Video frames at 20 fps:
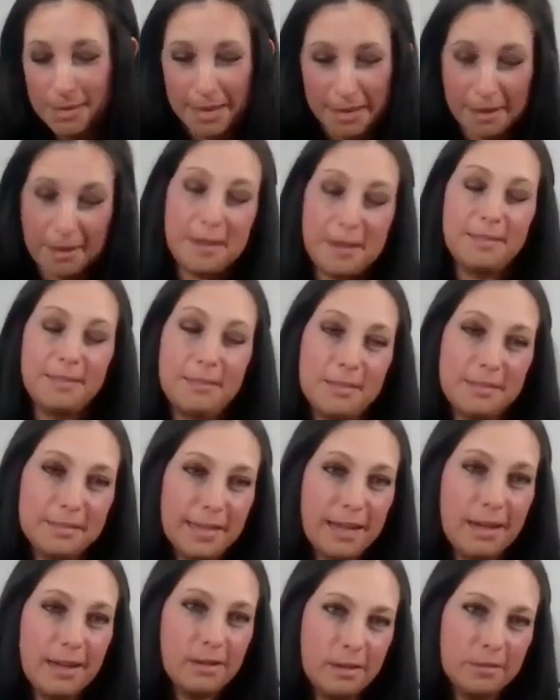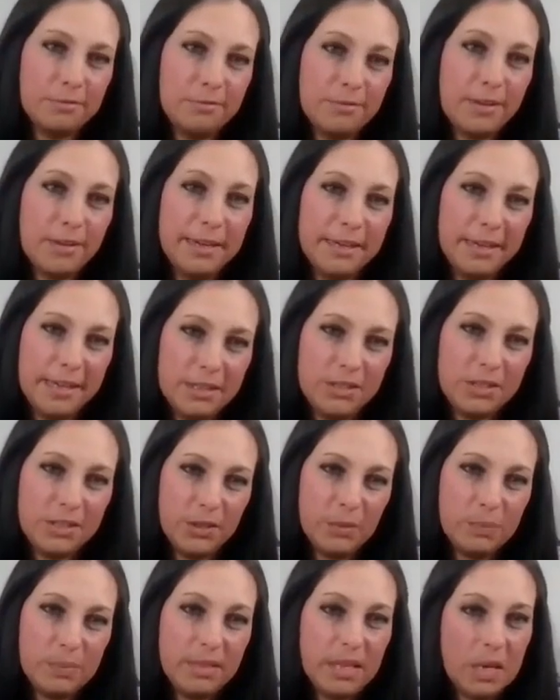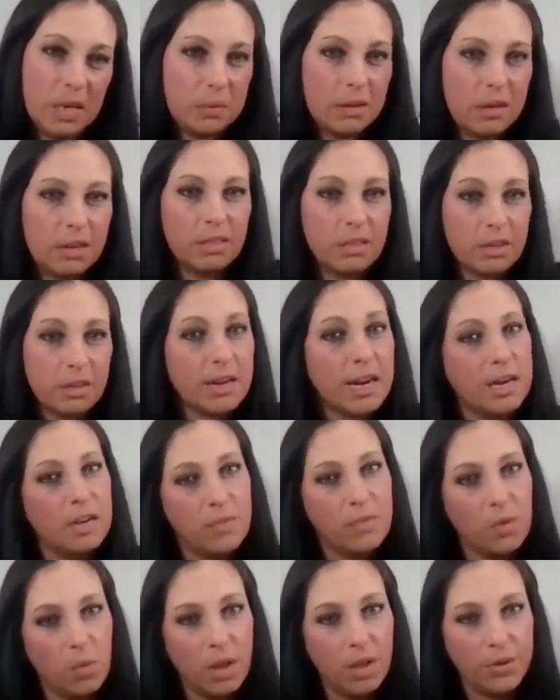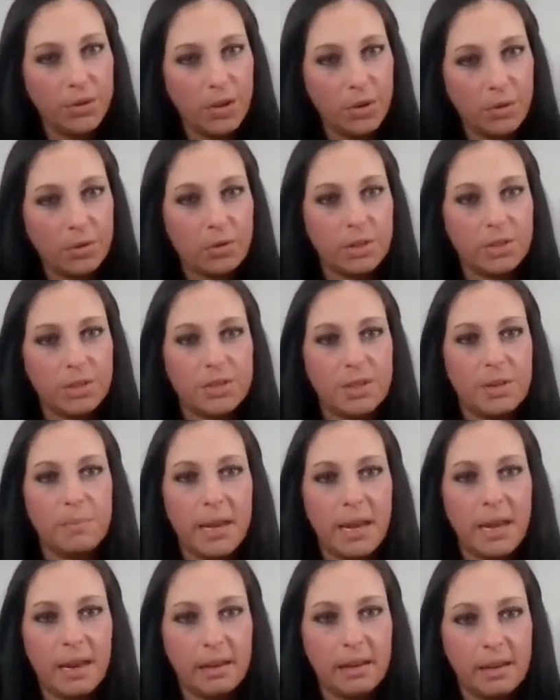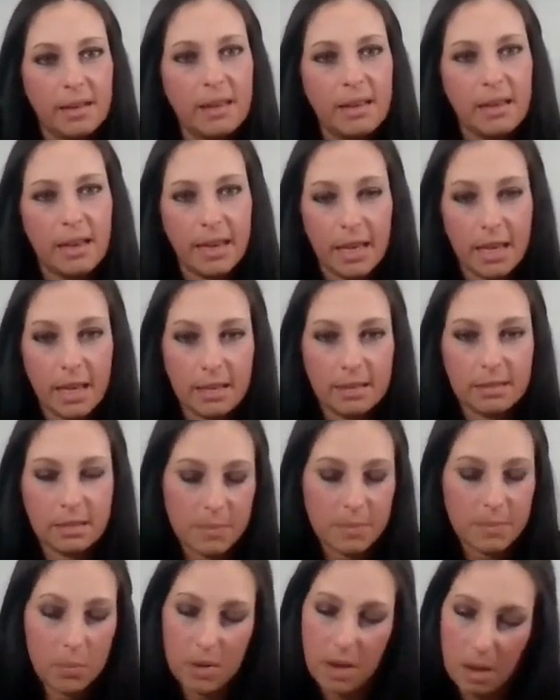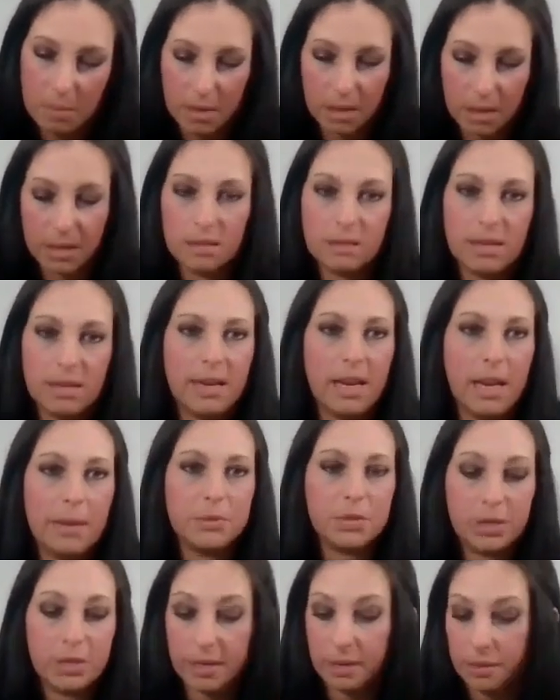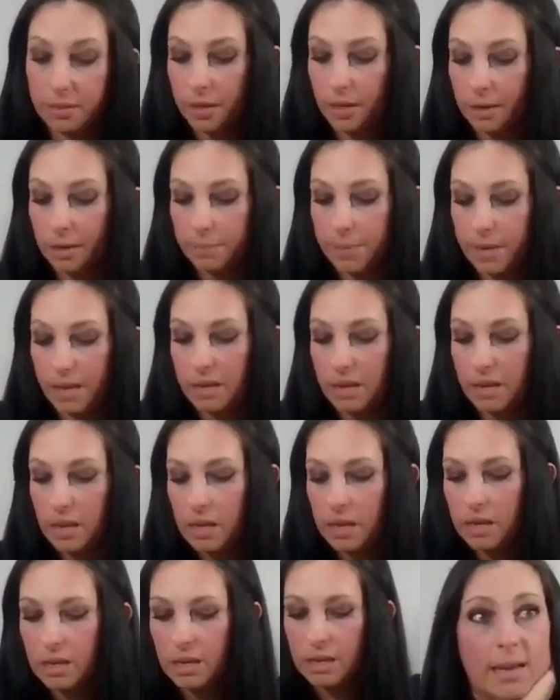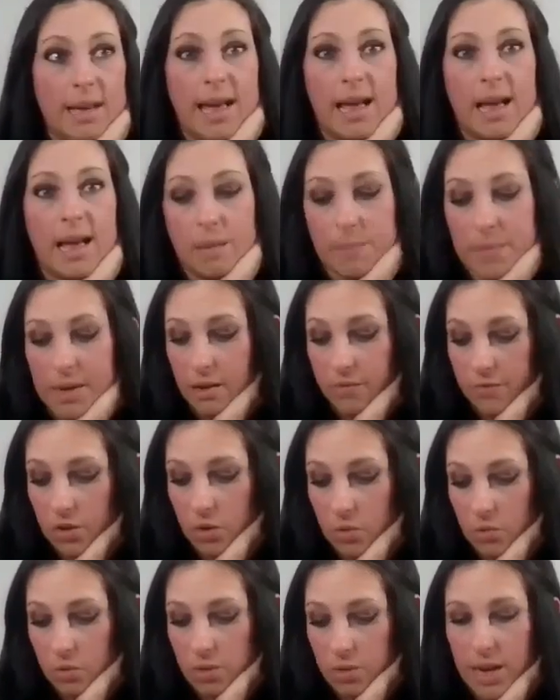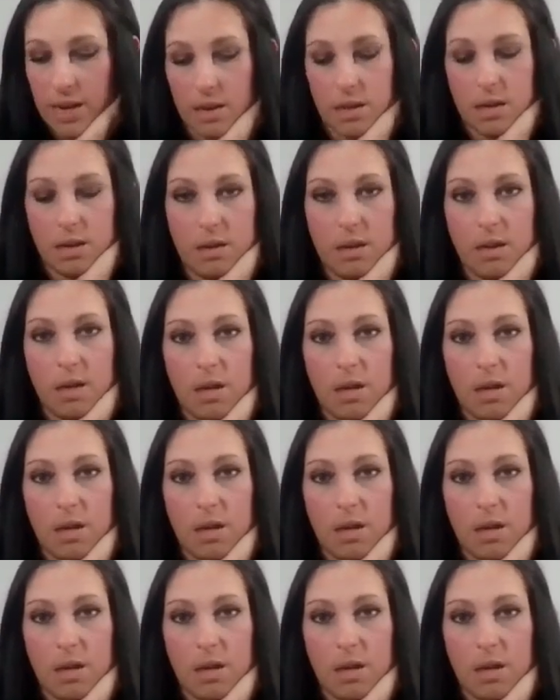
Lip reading: I can cut this out if I need to, but they're kind of a well-known Christian band, I guess. I mean, I'm not going to say names or anything, but yeah, I mean, if you kind of